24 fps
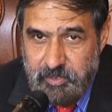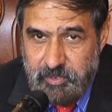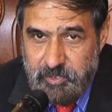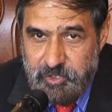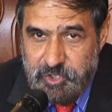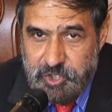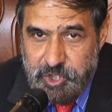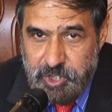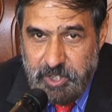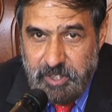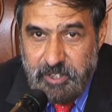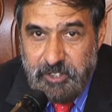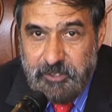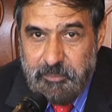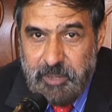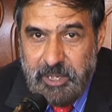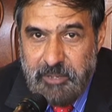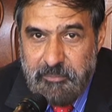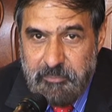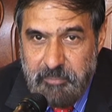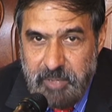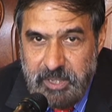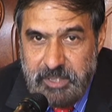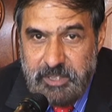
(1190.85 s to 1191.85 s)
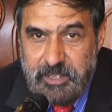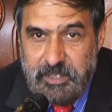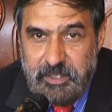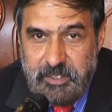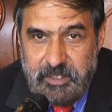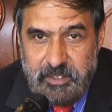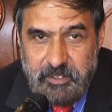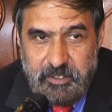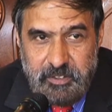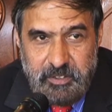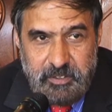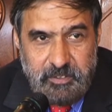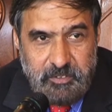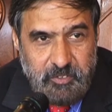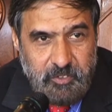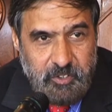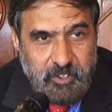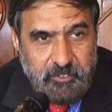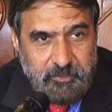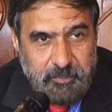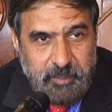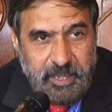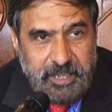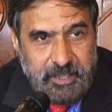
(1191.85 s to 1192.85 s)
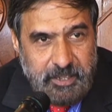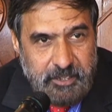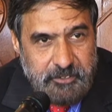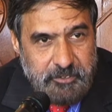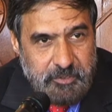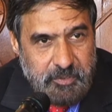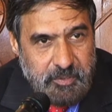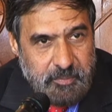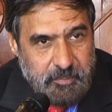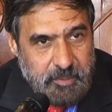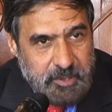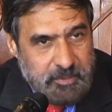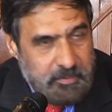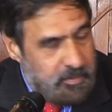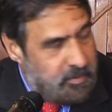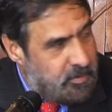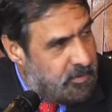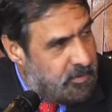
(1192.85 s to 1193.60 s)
shared by many of my countrymen.